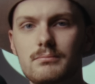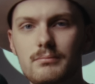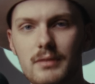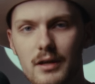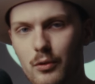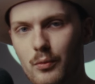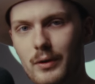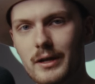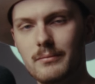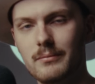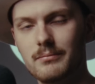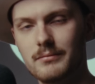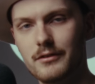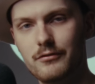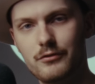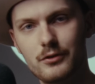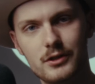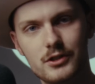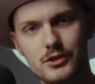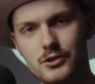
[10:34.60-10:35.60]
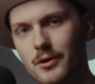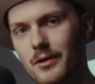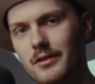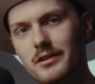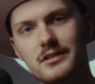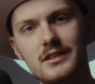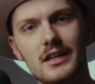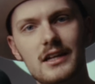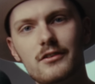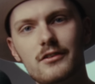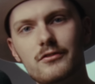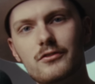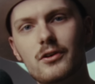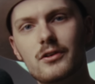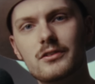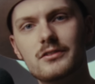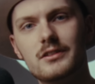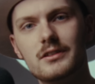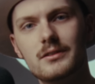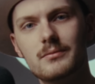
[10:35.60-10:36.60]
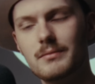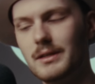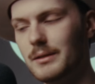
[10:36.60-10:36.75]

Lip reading: By the way, if you enjoy this kind of content,